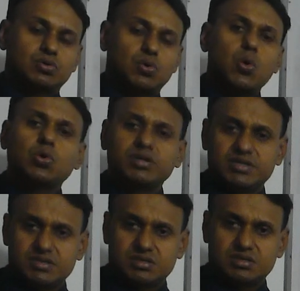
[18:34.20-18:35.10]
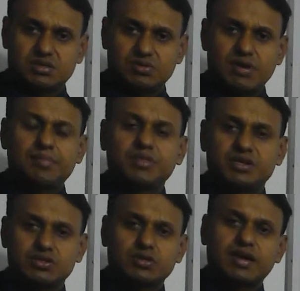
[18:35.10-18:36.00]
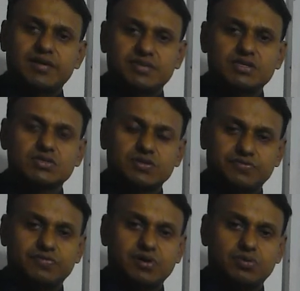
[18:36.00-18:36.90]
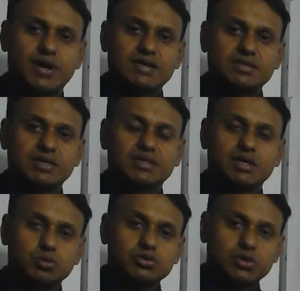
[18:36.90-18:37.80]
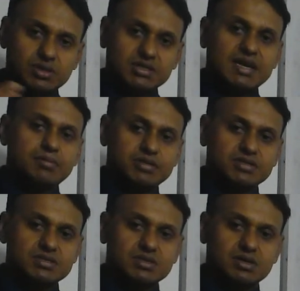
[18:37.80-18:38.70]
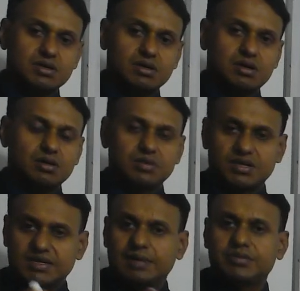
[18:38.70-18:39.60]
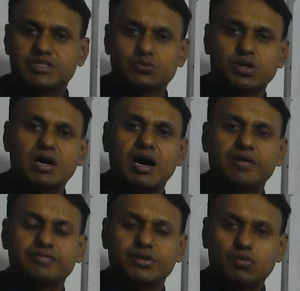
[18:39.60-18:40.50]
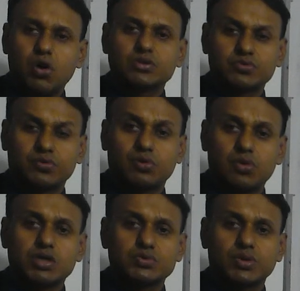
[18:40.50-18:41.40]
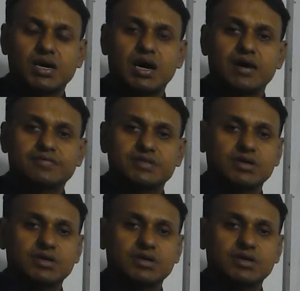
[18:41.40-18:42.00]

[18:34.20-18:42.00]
oldest remnants or the evidence of writing, and that was on the tablets. The tablets were carved, the rocks were carved.